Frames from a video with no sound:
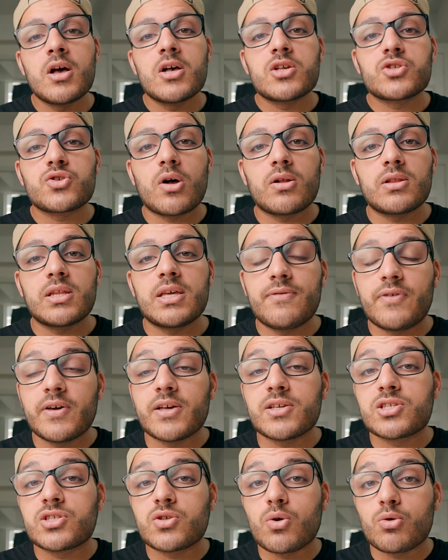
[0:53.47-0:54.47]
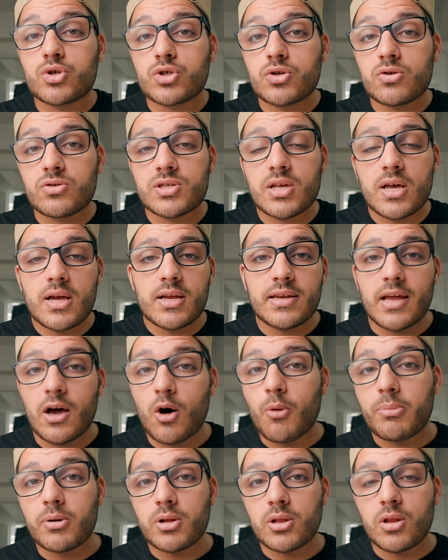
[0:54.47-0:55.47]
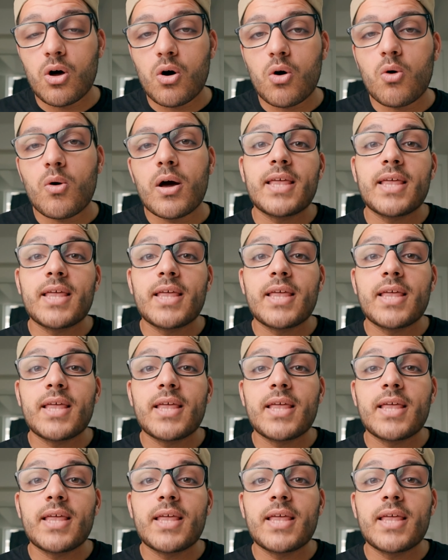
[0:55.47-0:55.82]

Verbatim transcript: so I'll leave his socials down below.